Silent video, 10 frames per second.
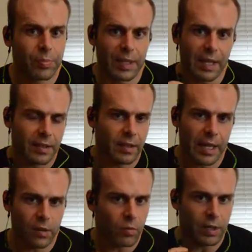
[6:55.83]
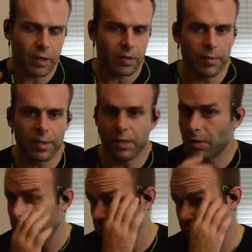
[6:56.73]
but I don't want to clip
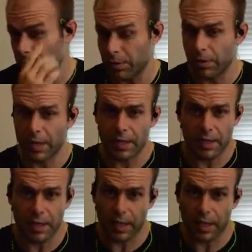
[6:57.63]
myself to a Bluetooth headset.